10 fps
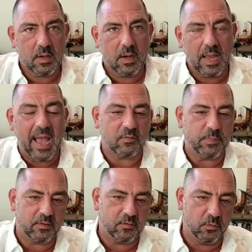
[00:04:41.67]

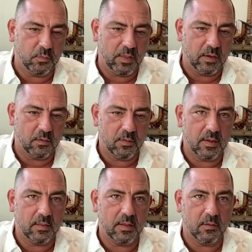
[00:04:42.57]
aspect to
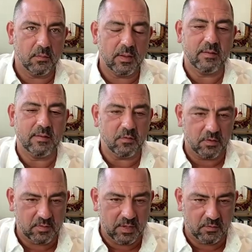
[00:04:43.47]
their
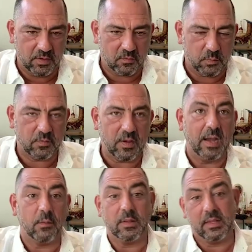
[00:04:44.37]
indigenous teachings, which
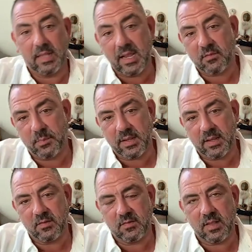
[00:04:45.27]
I really liked,
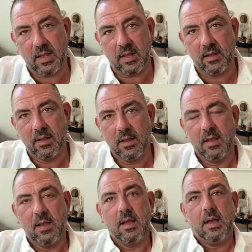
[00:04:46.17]
because
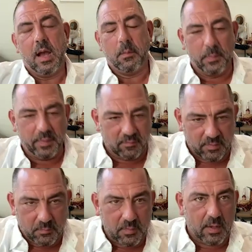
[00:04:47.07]
I'm a bit of
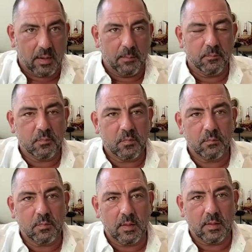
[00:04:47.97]
a
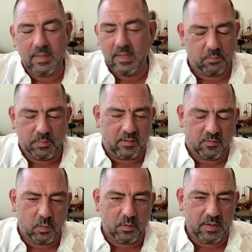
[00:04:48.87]
that's
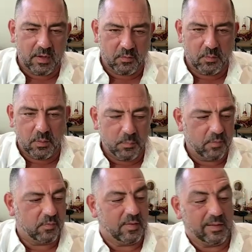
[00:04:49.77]
the work that I do, and I'm a bit
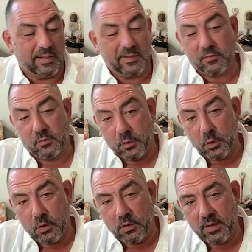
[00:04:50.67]
of a psychological
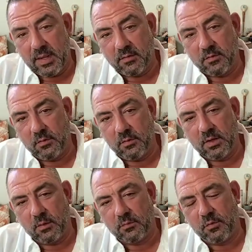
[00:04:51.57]
nerd, and
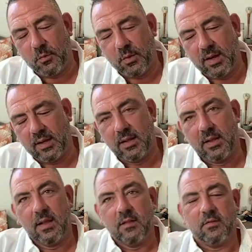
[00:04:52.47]

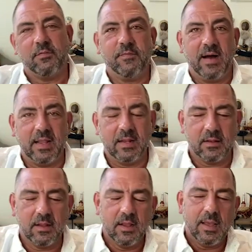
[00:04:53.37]
to find